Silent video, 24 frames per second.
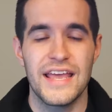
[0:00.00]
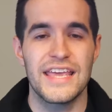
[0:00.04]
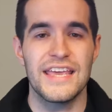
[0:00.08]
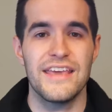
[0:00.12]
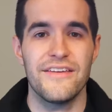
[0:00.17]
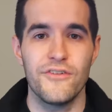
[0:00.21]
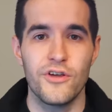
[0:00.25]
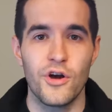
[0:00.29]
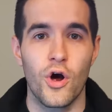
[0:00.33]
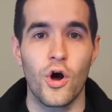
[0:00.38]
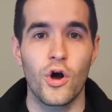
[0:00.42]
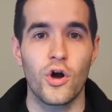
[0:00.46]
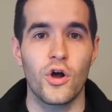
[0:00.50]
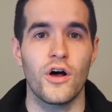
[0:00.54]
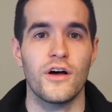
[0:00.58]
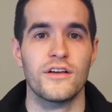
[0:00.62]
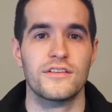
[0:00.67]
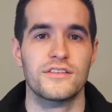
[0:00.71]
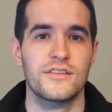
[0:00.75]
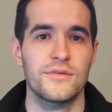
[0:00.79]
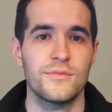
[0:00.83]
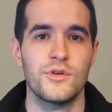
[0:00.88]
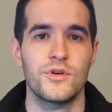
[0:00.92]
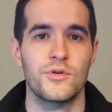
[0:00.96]
Even our
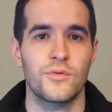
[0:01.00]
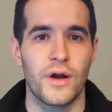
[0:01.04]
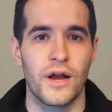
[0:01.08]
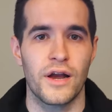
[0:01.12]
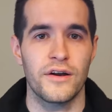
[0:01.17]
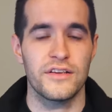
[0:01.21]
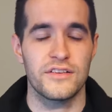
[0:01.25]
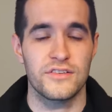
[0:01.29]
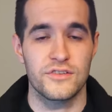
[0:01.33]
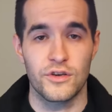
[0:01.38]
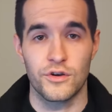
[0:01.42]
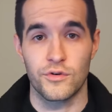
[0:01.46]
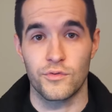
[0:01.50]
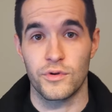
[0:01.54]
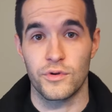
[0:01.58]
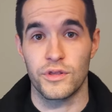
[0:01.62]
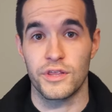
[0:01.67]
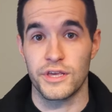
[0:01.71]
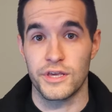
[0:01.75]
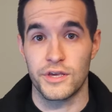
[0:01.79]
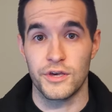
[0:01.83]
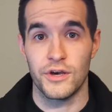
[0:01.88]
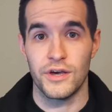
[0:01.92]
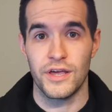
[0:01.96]
awesome new rarities look
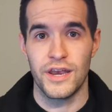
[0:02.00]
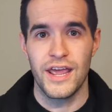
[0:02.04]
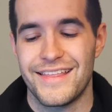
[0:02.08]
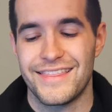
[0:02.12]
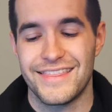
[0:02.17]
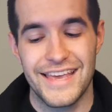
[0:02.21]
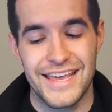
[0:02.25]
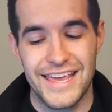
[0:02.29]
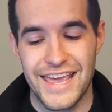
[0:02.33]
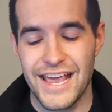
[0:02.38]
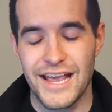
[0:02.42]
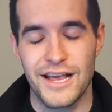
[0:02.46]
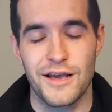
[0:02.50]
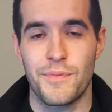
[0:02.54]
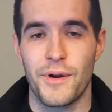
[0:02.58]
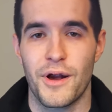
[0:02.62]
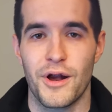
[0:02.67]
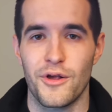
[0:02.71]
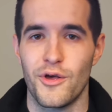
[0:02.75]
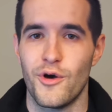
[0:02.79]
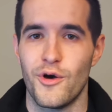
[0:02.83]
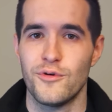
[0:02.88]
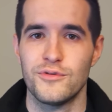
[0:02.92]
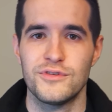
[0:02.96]
really good. They can't
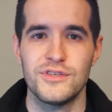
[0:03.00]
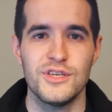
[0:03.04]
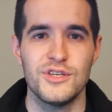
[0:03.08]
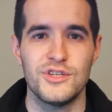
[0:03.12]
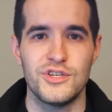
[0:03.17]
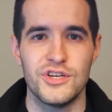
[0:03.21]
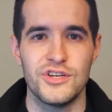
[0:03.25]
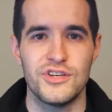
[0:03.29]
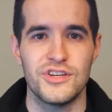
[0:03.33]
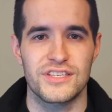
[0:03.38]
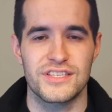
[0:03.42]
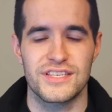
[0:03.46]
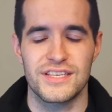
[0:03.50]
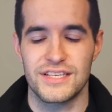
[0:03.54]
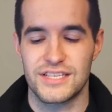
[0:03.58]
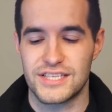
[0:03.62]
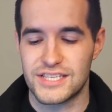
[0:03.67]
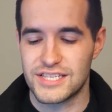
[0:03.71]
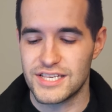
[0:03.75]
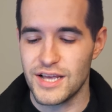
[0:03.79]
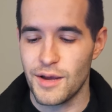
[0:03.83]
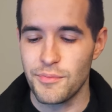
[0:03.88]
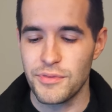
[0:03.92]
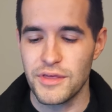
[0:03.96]
compare OCG, just
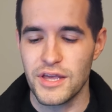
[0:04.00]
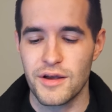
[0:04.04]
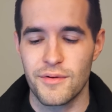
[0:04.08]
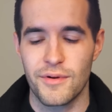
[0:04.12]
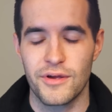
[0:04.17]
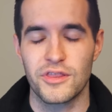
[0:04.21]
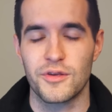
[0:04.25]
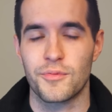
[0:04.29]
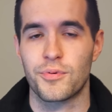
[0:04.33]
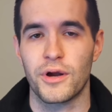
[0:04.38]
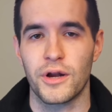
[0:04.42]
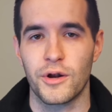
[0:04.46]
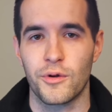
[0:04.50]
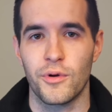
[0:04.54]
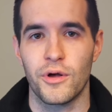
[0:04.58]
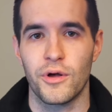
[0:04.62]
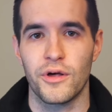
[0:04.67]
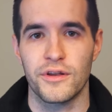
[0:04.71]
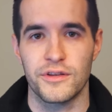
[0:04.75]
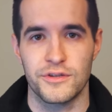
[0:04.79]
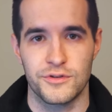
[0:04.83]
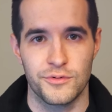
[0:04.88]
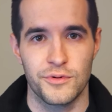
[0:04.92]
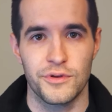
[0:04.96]
something about the print
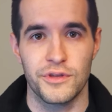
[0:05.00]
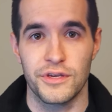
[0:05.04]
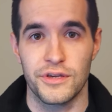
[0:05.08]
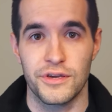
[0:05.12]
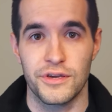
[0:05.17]
quality is really